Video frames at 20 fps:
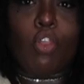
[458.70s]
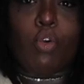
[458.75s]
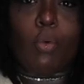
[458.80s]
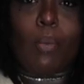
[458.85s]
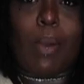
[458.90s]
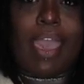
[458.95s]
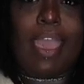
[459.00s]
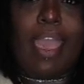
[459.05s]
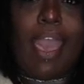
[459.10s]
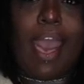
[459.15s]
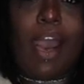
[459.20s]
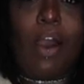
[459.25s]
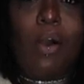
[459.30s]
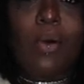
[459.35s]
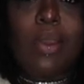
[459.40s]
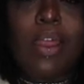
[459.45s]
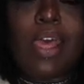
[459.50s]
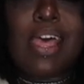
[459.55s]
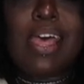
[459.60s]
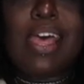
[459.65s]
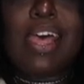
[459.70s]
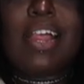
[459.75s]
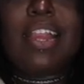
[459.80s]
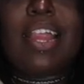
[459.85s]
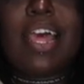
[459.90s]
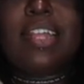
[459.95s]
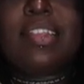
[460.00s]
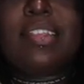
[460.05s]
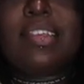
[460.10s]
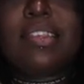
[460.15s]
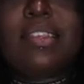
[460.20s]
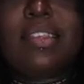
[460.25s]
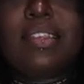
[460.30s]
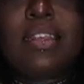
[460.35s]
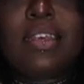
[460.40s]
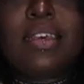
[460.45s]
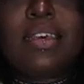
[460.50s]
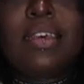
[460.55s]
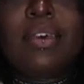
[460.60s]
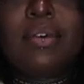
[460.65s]
the way out. Like, this
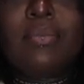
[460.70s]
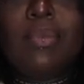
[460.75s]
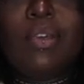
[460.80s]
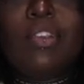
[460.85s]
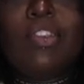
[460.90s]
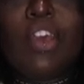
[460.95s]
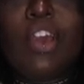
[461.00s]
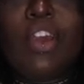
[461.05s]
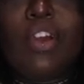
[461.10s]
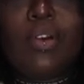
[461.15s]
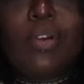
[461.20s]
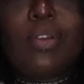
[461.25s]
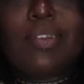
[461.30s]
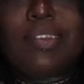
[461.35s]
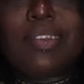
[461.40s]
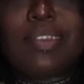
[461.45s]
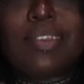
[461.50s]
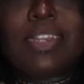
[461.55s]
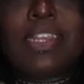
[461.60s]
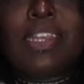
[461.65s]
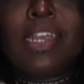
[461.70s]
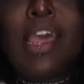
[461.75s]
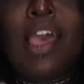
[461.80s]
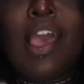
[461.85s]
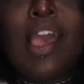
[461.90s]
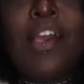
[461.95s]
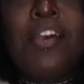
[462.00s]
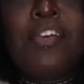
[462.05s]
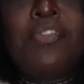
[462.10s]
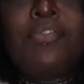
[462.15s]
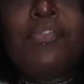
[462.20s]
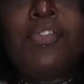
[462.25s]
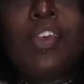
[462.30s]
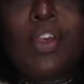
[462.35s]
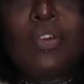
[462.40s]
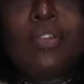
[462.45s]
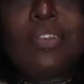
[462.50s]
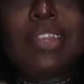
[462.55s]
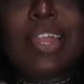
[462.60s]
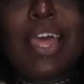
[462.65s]
material just
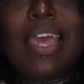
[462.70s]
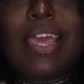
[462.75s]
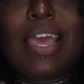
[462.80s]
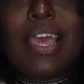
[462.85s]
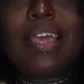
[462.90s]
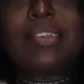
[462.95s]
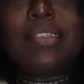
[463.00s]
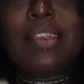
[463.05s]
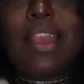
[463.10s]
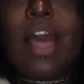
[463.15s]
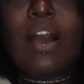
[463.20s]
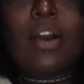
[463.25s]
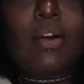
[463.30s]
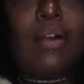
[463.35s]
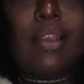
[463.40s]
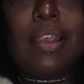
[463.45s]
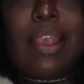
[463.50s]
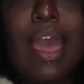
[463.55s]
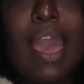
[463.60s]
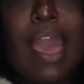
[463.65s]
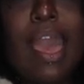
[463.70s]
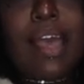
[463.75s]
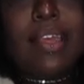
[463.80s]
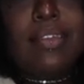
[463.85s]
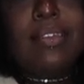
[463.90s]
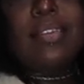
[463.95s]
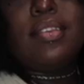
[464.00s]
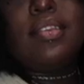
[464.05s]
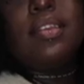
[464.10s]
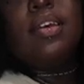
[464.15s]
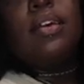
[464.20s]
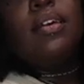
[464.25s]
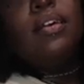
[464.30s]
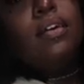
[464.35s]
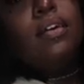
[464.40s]
feels like it's not gonna last.